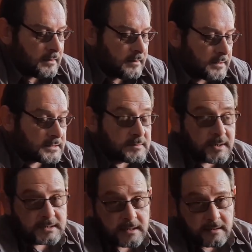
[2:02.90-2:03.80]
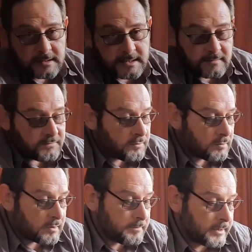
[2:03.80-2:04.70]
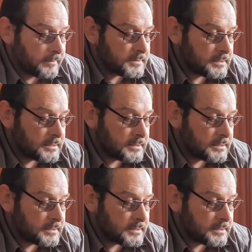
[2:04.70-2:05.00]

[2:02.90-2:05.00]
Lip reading: and this is basically the same for all the pipes.